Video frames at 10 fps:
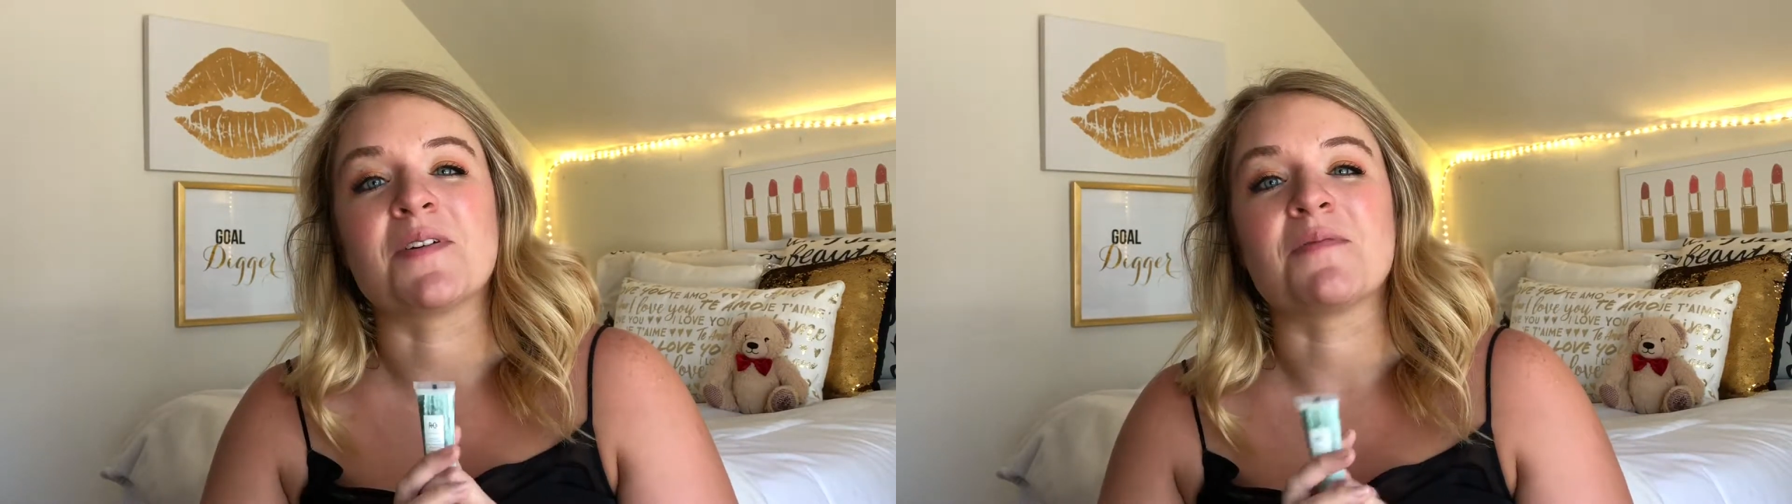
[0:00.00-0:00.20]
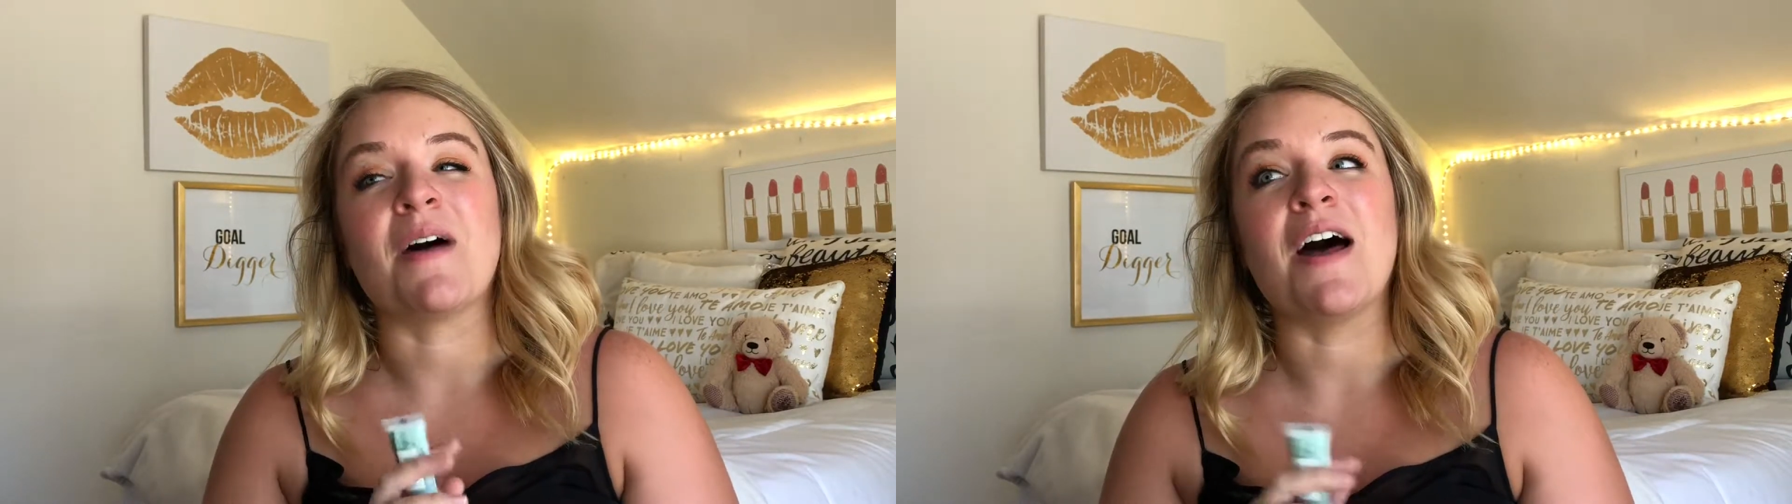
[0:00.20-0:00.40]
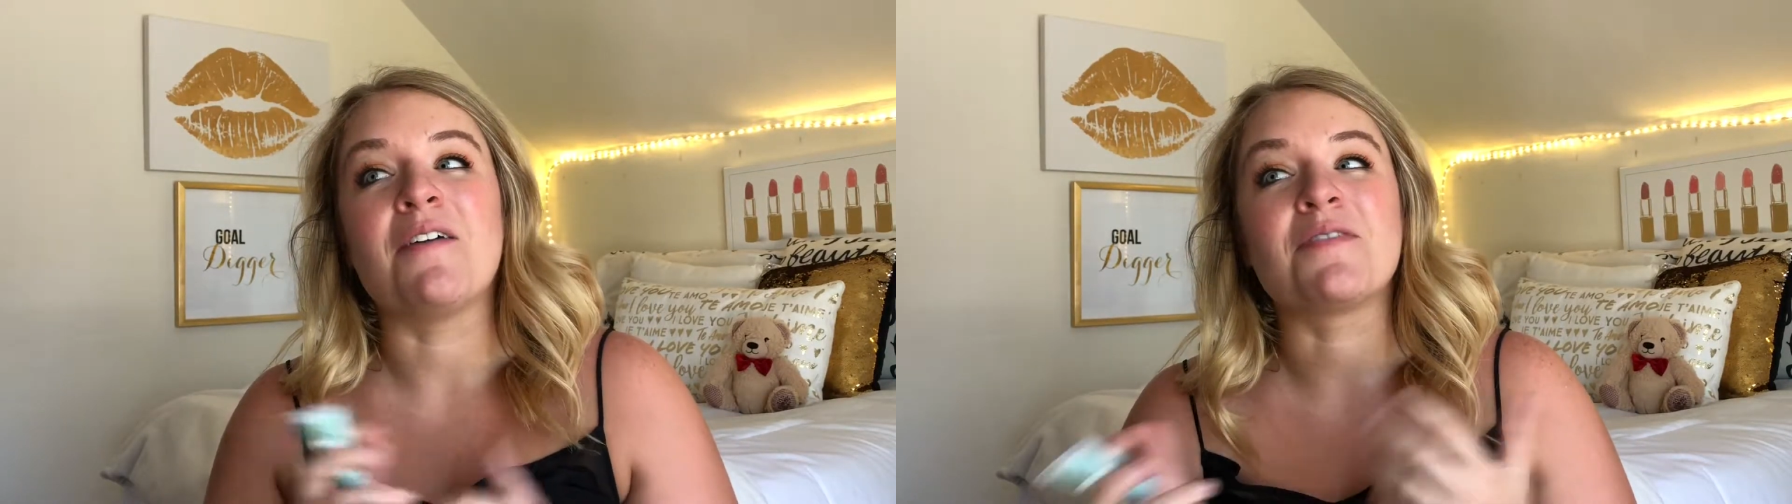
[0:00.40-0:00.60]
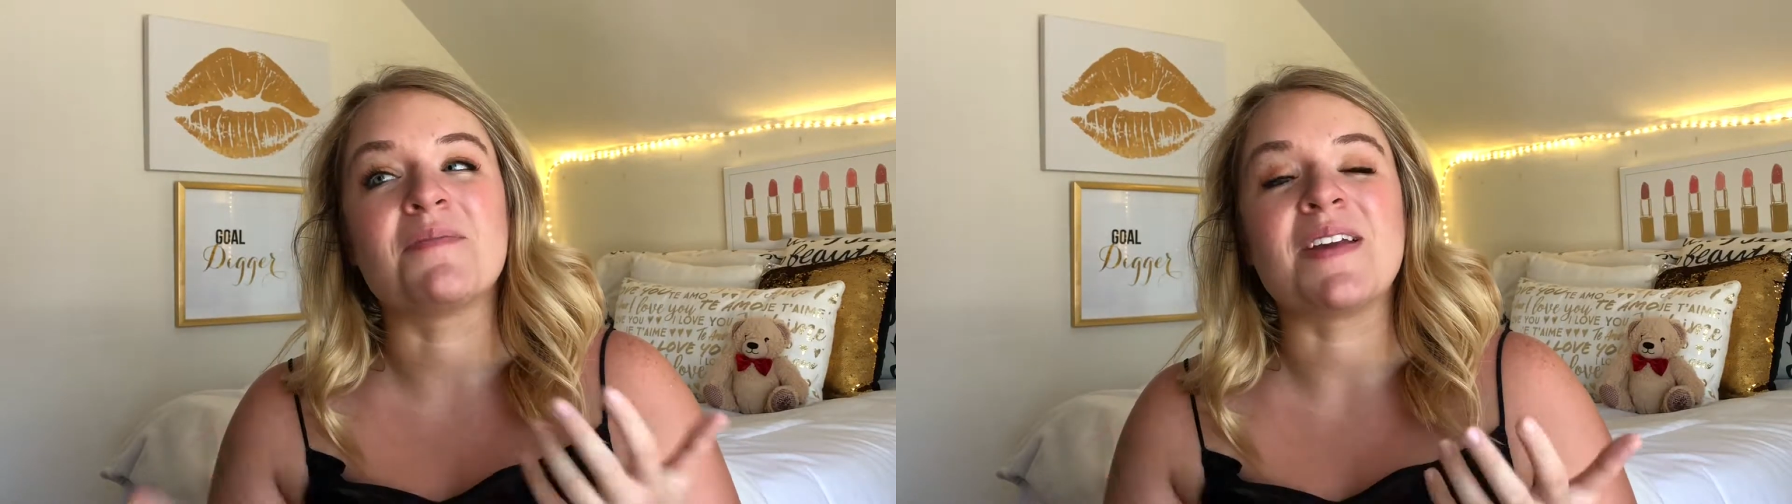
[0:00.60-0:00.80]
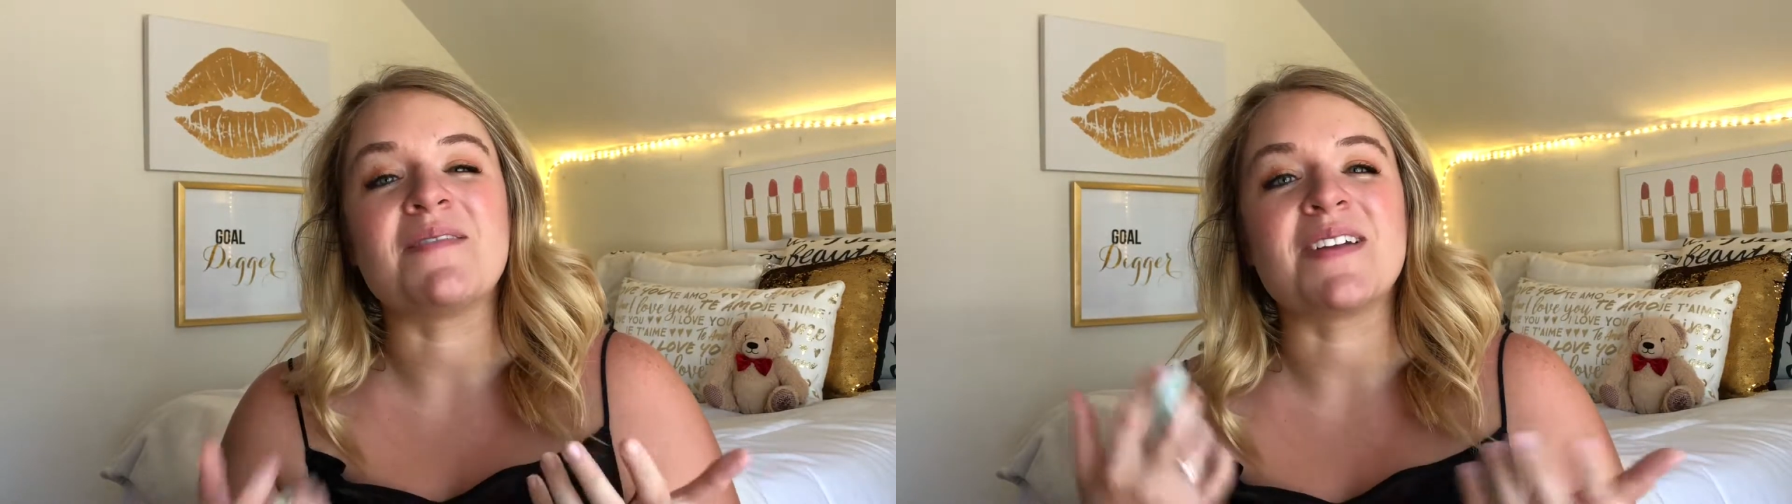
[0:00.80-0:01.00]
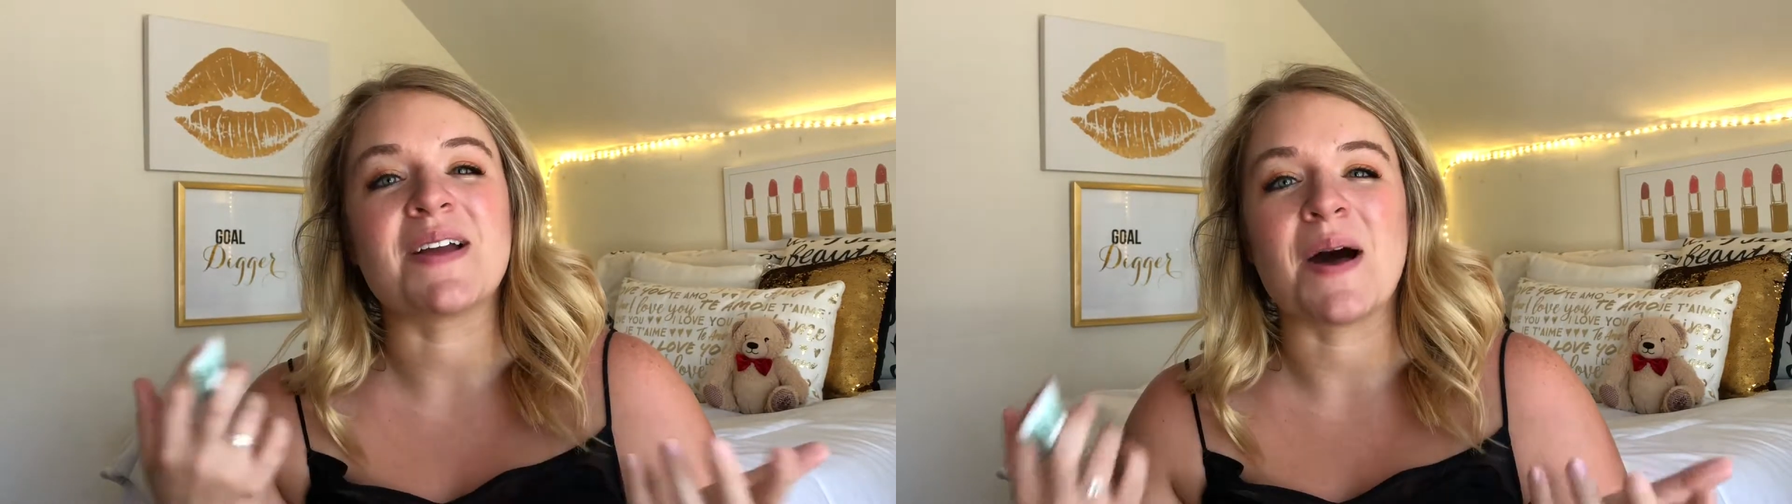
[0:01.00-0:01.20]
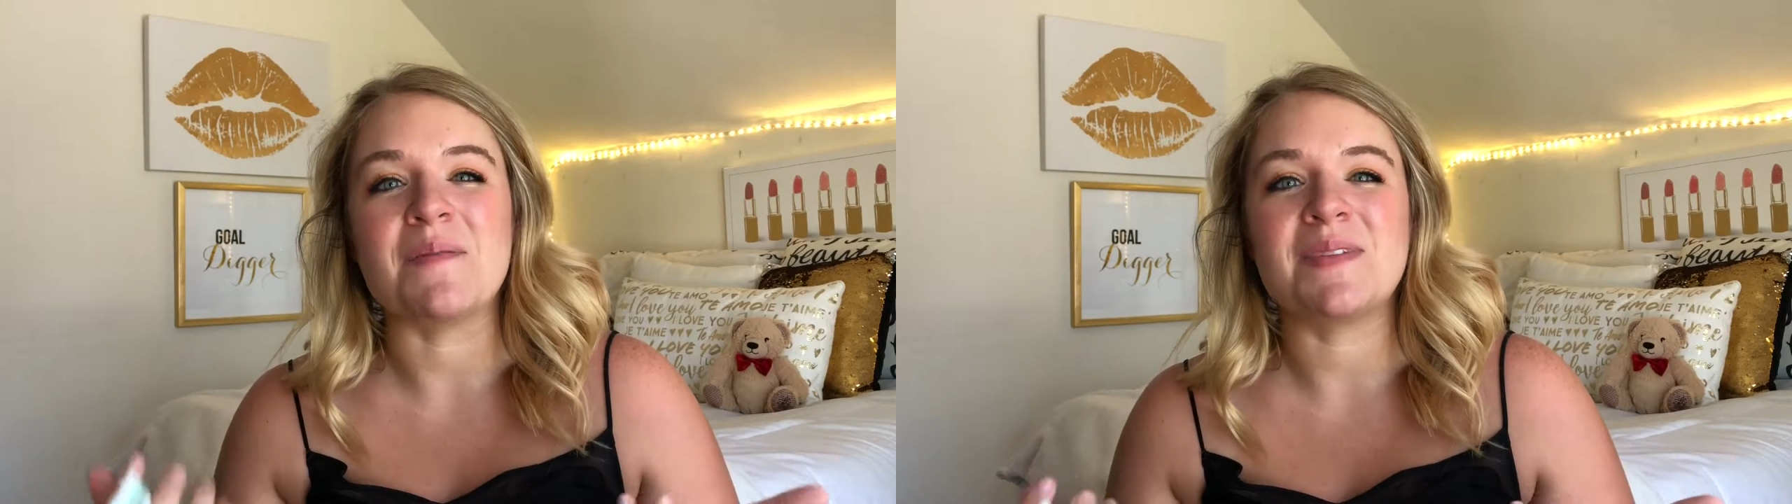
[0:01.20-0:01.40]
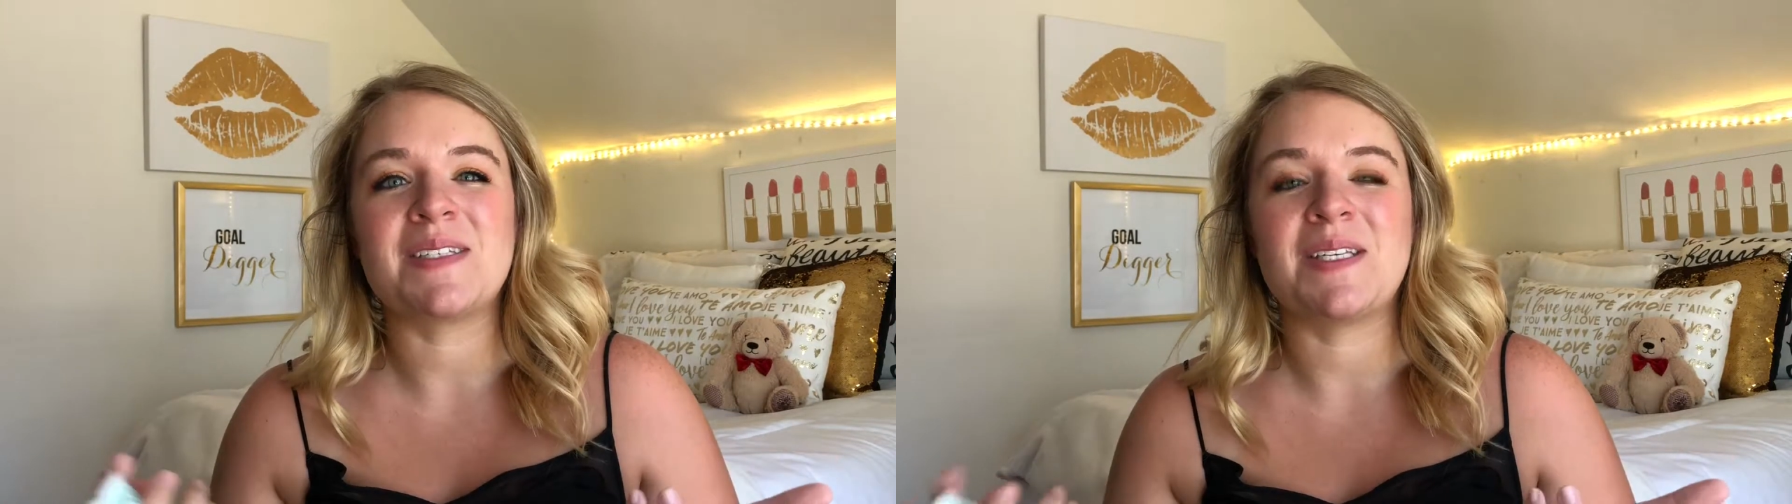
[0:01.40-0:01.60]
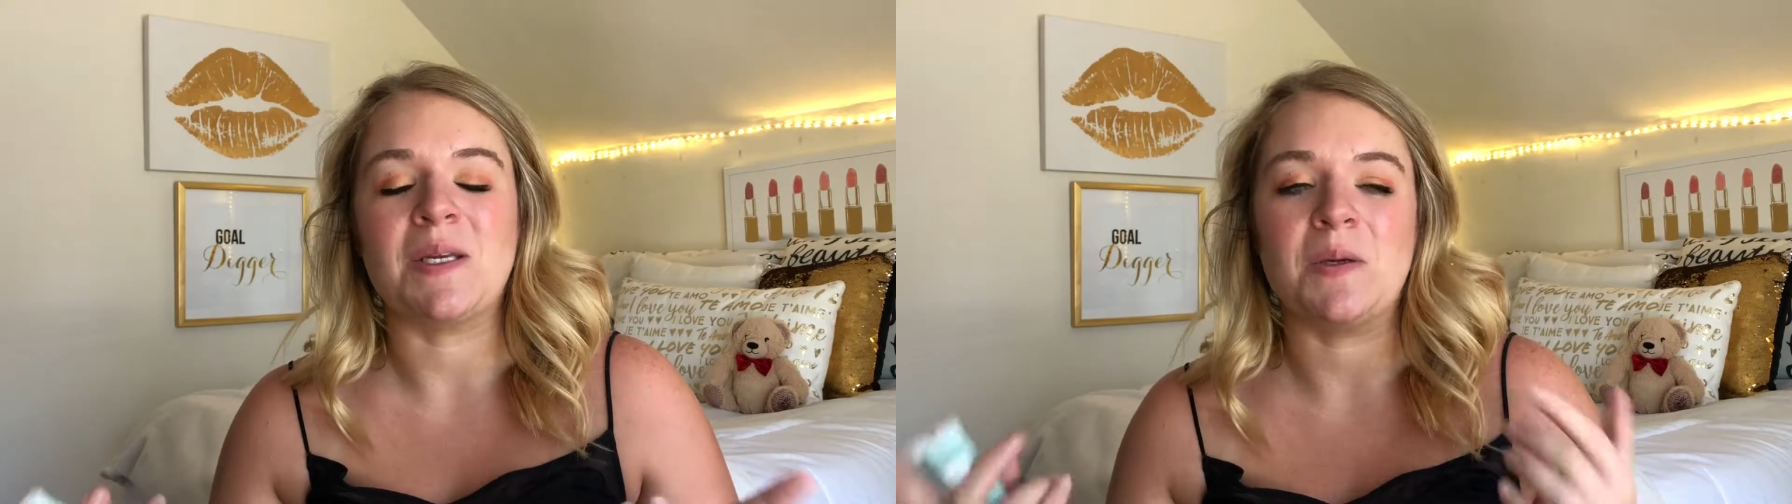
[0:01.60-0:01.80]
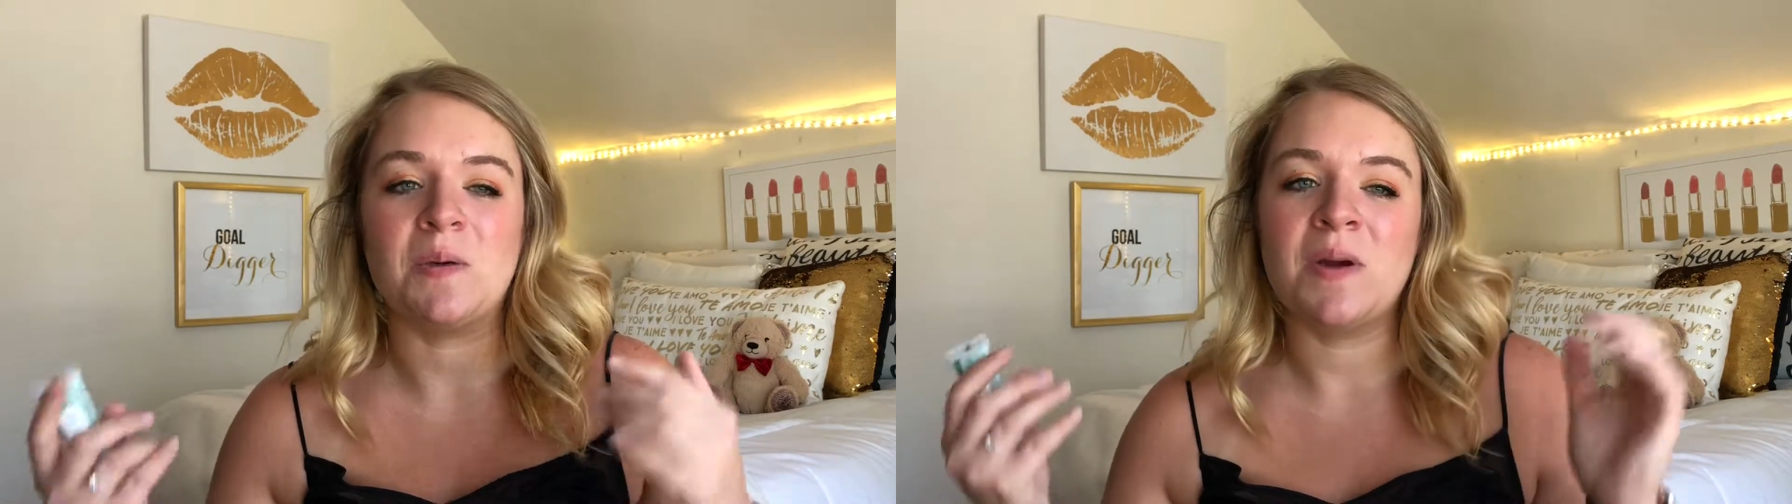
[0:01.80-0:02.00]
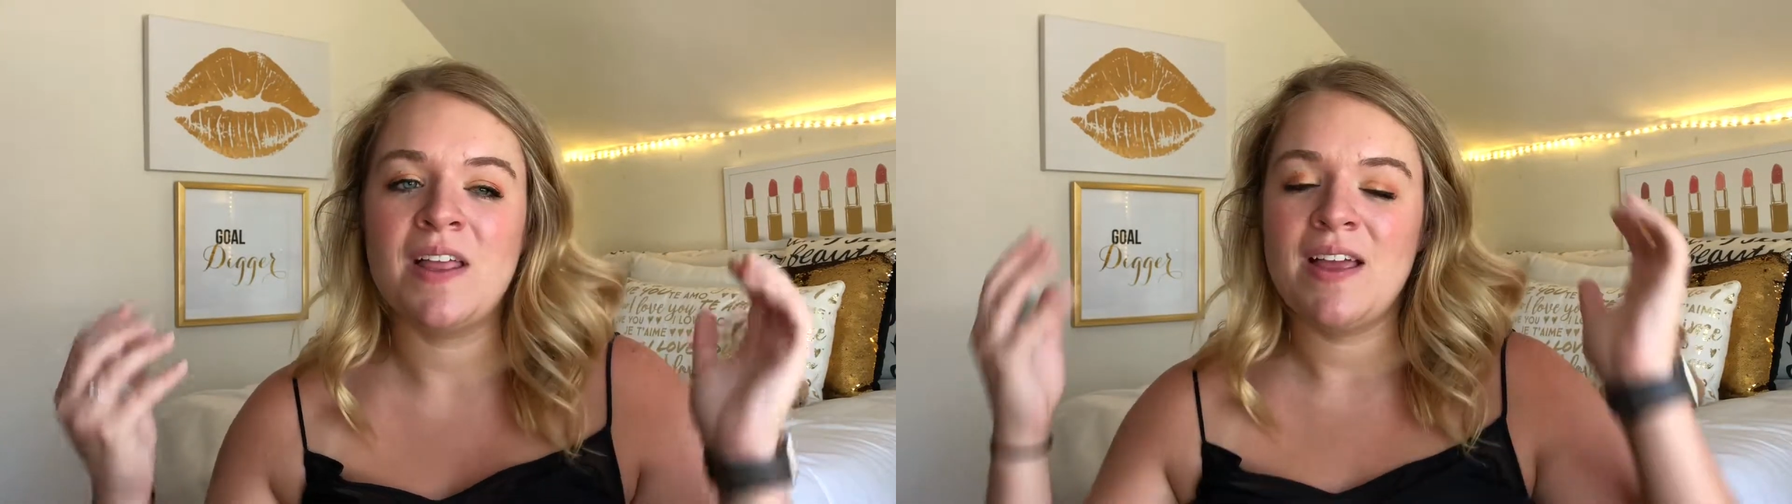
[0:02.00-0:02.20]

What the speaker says: worthwhile for me when it comes to